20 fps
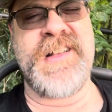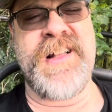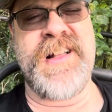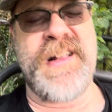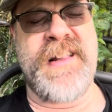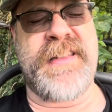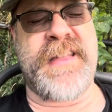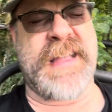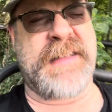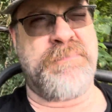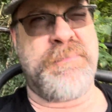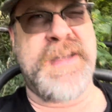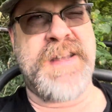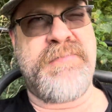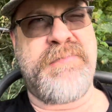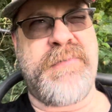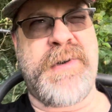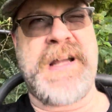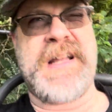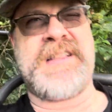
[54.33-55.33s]
like
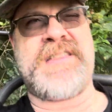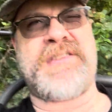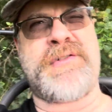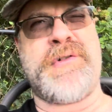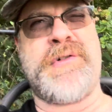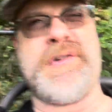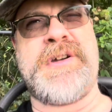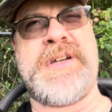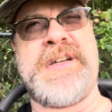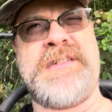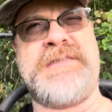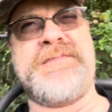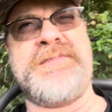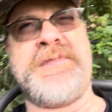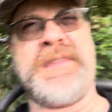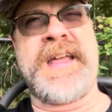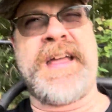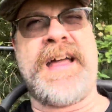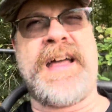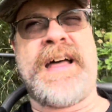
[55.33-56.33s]
midway through it,
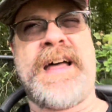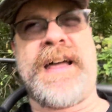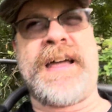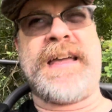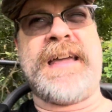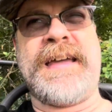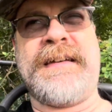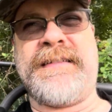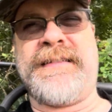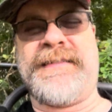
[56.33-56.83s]
I get